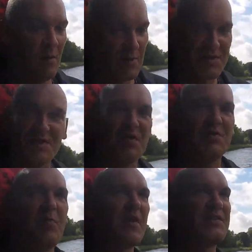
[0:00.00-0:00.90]
which it's not
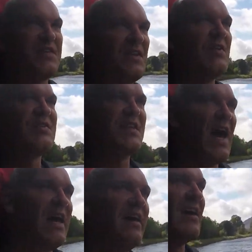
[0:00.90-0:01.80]
supposed to do
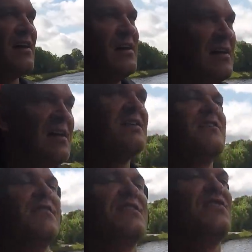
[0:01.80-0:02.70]
today.
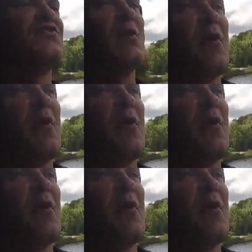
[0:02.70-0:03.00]
I've had to strip